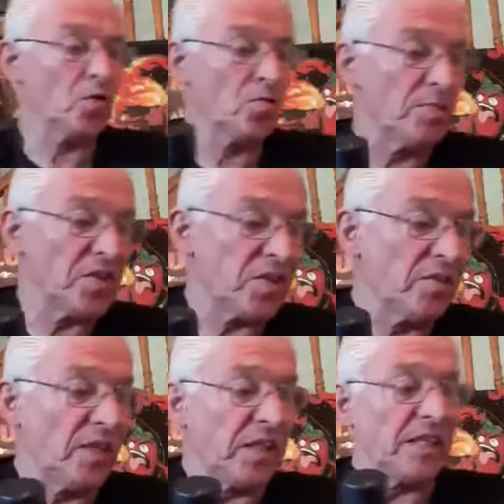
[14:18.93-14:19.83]
and Mr
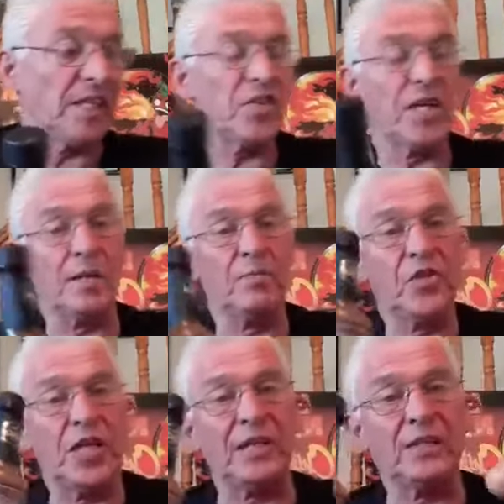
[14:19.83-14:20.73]
VikKis, get them
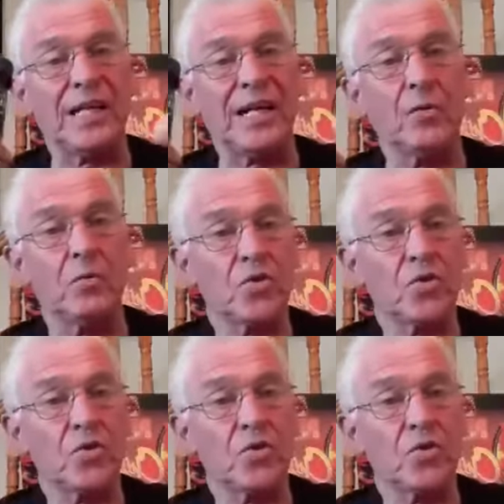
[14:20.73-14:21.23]
checked out.